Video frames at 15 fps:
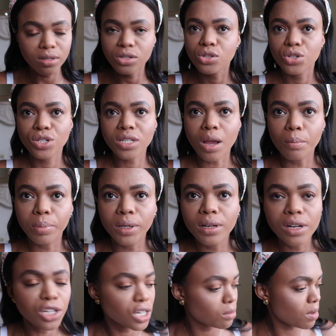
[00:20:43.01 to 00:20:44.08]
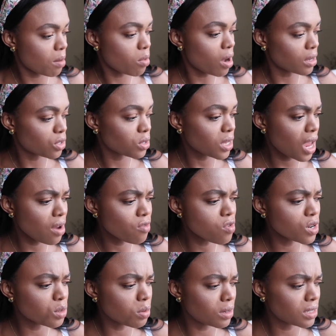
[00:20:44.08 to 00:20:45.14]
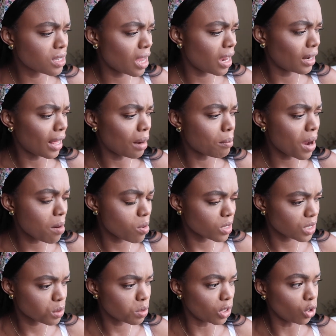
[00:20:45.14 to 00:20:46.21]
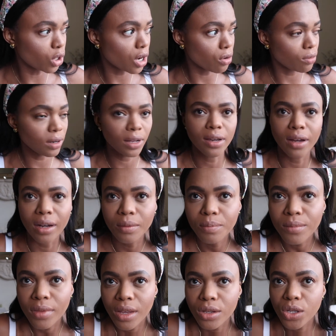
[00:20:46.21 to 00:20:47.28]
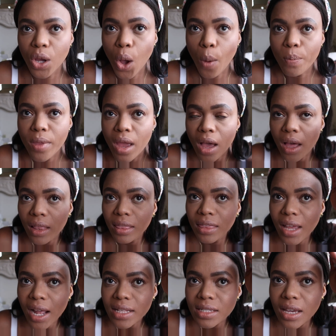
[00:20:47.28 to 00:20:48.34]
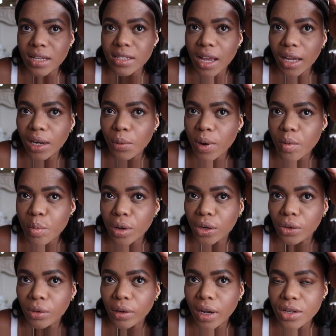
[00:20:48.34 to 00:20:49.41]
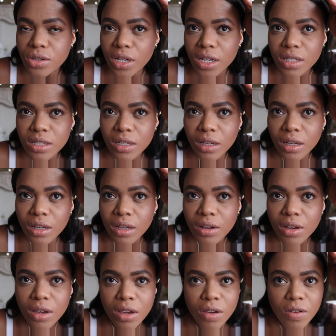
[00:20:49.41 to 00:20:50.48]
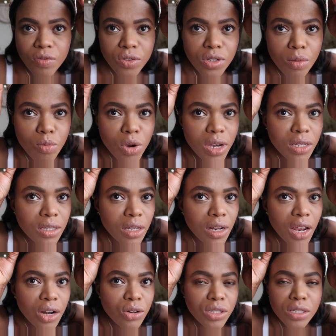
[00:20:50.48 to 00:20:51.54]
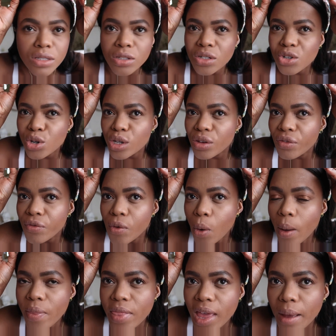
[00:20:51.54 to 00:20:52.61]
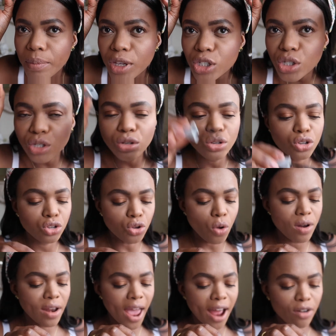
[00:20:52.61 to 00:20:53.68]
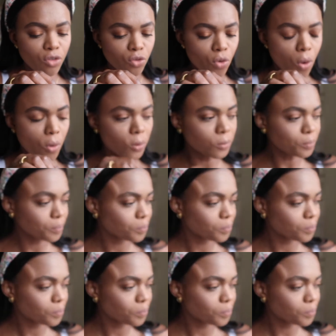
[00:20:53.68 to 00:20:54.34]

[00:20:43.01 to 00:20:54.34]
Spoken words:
This just completely changed my brows because everyone's been saying that my brows has been looking really good. So that's exactly what I've been doing. As you can see, for some reason, it just transformed them. They just look so natural.